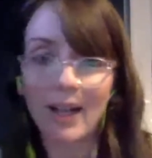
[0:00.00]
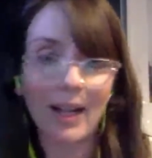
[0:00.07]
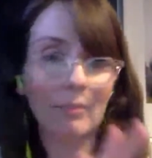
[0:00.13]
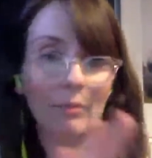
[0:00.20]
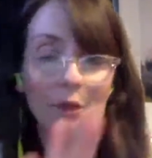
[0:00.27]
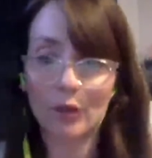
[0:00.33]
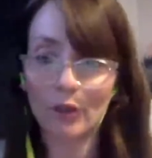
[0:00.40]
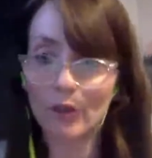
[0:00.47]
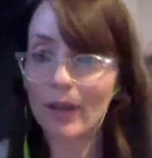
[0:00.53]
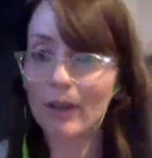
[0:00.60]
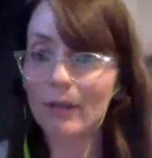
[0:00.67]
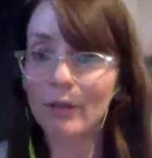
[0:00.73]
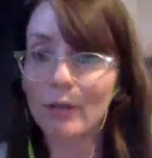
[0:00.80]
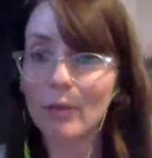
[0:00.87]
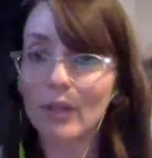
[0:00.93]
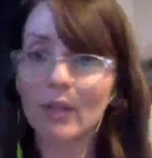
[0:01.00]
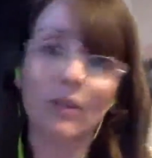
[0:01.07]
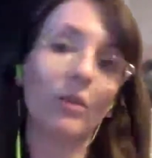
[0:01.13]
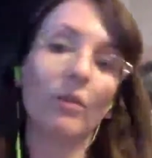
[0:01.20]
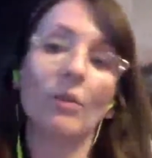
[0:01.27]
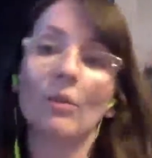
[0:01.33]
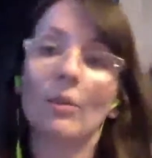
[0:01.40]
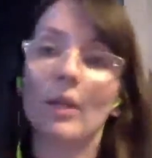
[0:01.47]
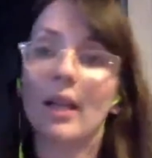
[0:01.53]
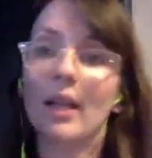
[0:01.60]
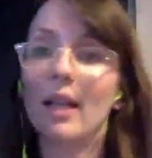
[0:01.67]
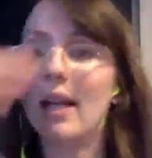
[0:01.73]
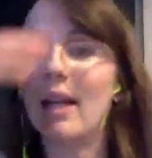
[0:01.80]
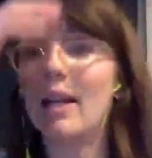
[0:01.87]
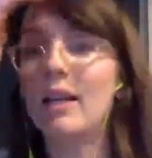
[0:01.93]
I'm sure everyone who
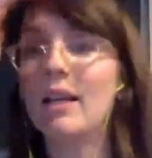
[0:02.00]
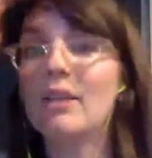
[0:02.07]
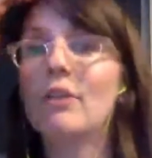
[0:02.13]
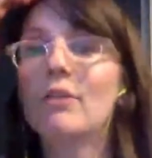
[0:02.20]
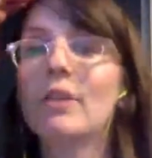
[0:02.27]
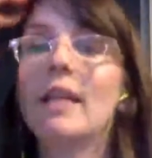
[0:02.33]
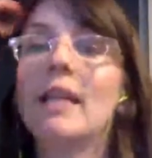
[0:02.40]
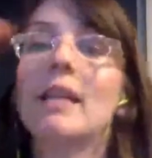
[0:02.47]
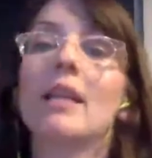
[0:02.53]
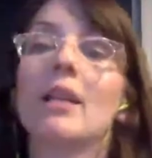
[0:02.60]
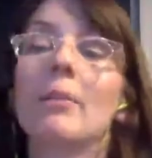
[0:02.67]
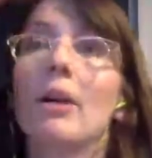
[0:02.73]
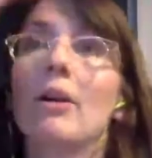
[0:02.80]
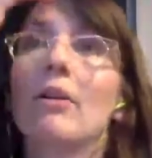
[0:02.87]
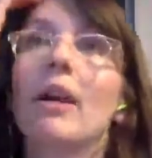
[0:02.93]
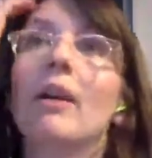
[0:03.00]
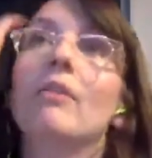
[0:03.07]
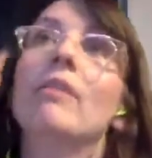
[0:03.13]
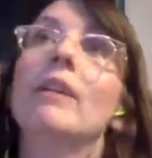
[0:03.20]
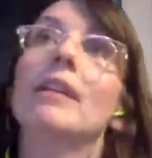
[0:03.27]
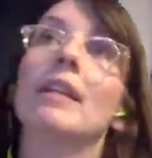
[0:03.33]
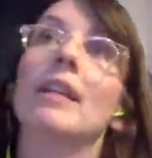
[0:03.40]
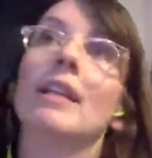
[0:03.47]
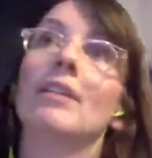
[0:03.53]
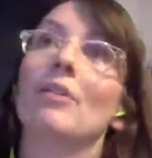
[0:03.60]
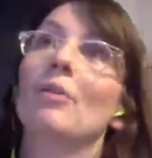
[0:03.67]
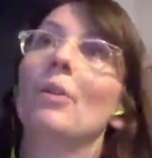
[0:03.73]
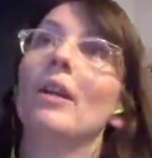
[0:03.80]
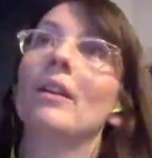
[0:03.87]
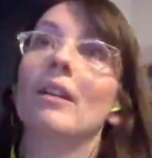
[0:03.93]
knows anything about crowdfunding
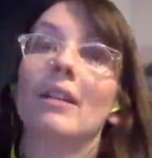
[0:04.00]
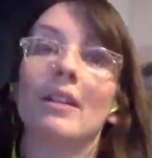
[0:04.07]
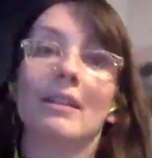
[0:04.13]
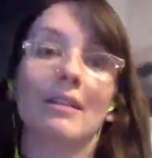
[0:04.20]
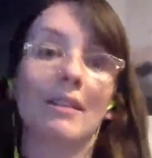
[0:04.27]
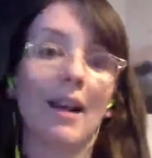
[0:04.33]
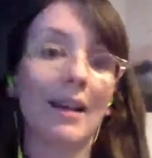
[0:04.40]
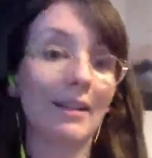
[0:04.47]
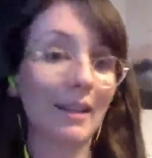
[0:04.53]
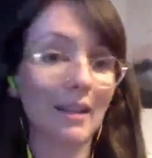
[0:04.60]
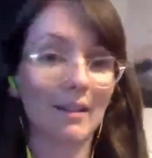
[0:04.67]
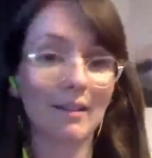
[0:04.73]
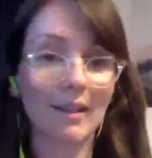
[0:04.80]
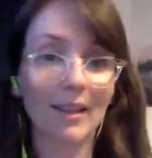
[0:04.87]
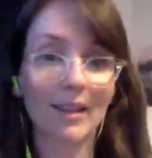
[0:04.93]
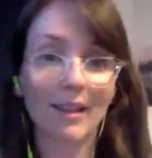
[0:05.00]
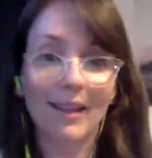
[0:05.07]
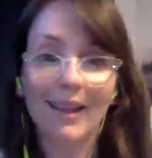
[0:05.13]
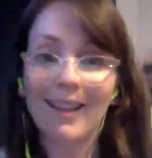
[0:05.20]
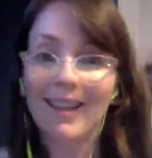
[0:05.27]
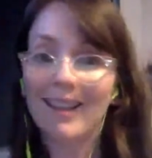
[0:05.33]
is aware that it's not easy.